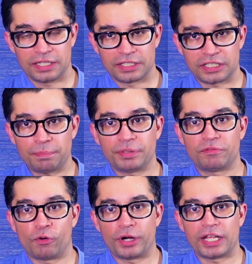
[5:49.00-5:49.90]
subtle
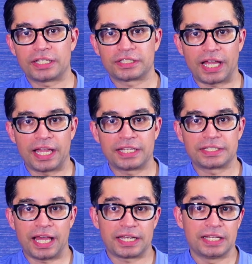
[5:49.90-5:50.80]
warning
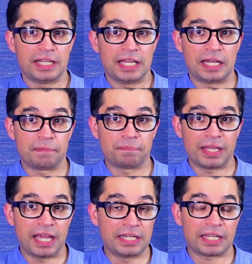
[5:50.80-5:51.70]
signs that
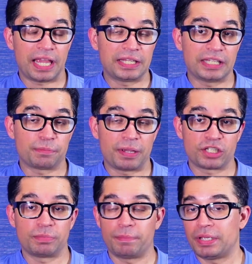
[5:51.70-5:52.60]
indicate that the
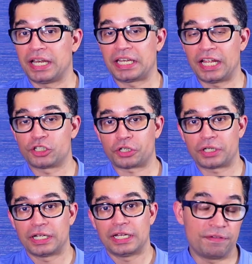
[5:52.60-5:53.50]
patient may be in
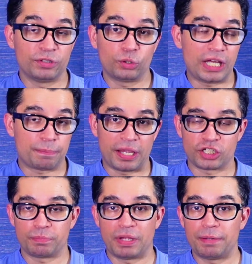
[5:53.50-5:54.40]
danger, even though that
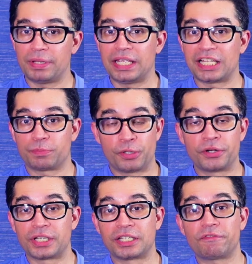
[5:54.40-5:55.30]
patient may be
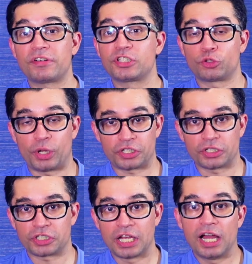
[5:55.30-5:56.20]
experiencing different
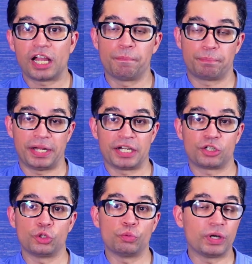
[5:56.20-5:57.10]
situations compared
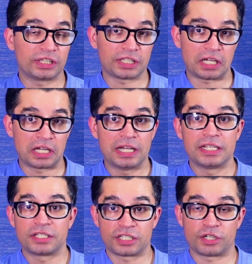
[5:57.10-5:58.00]
to what the
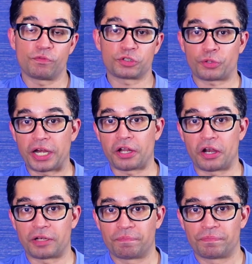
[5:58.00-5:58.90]
system was trained
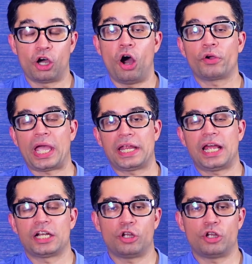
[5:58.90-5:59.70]
on. Now, how can a